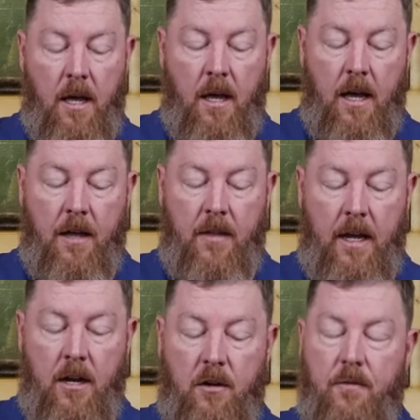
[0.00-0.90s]
and the
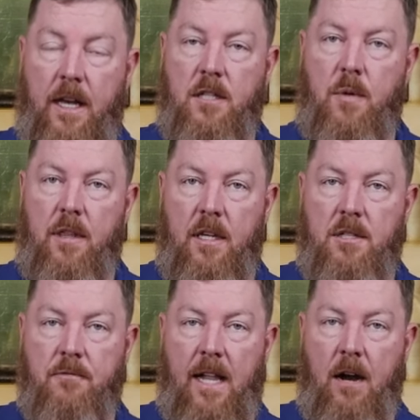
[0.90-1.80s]
interface with this
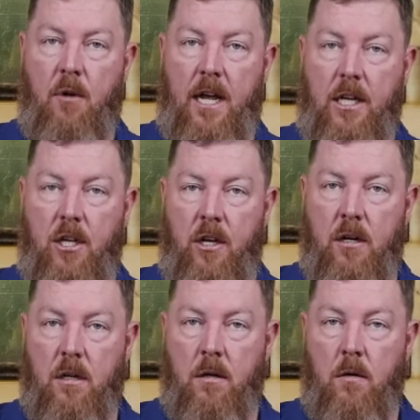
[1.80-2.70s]
flat right
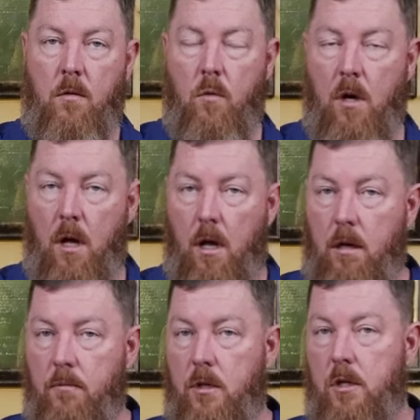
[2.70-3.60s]
here were of
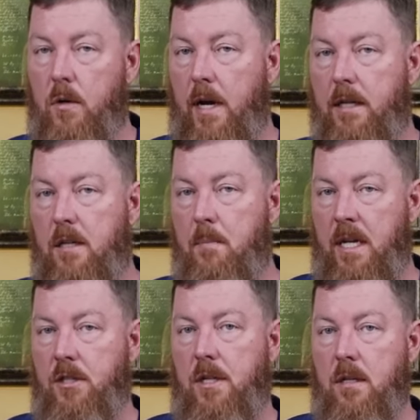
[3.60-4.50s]
the correct
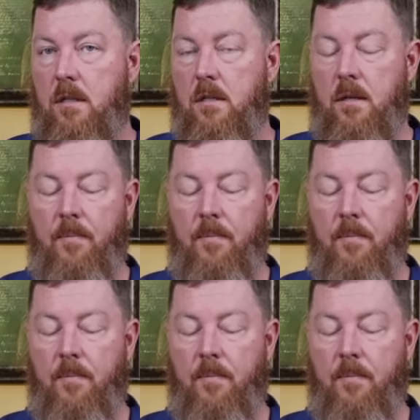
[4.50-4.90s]
dimensions,